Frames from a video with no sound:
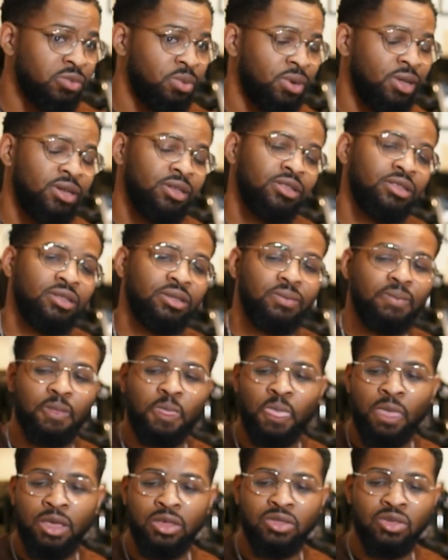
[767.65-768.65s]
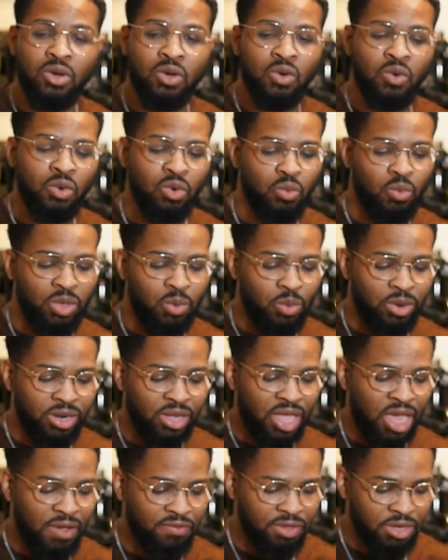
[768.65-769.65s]
place, so we
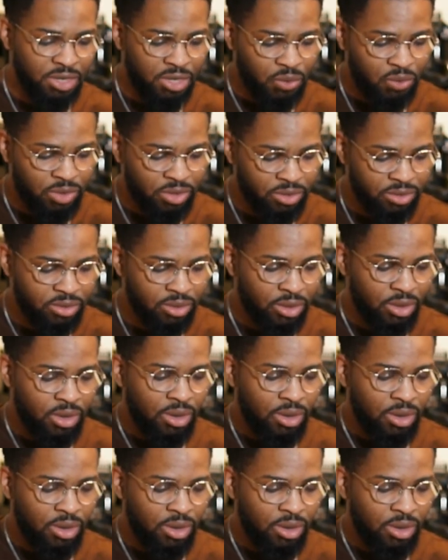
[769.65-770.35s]
wouldn't have to do this.